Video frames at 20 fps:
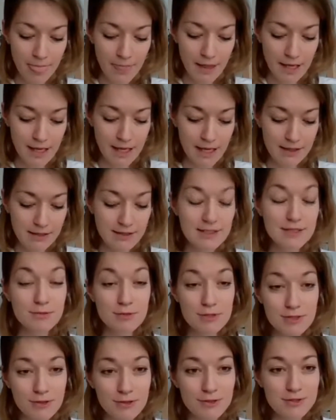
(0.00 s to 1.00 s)
And this
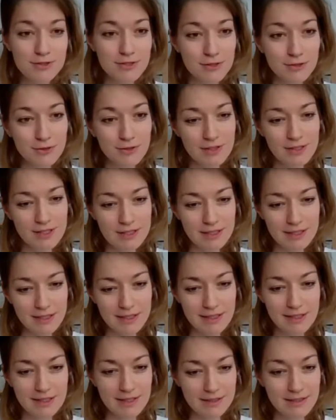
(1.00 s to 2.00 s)
was also,
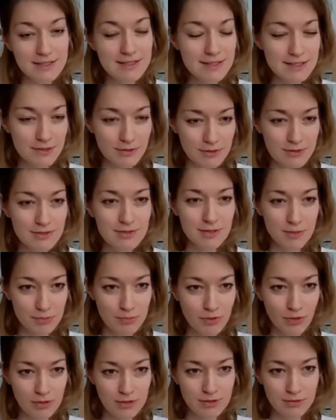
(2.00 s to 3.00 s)
this is also
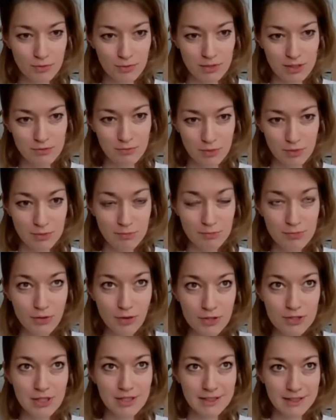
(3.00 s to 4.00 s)
what the
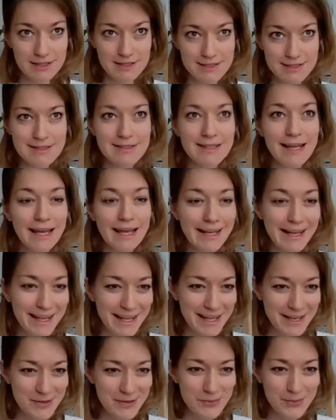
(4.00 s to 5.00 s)
project is tackling
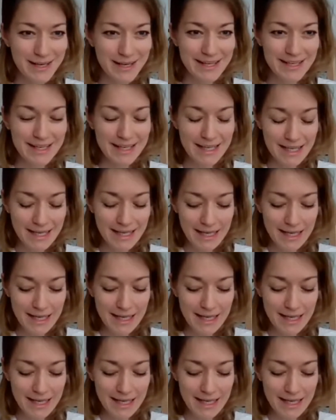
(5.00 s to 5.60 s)
in a way.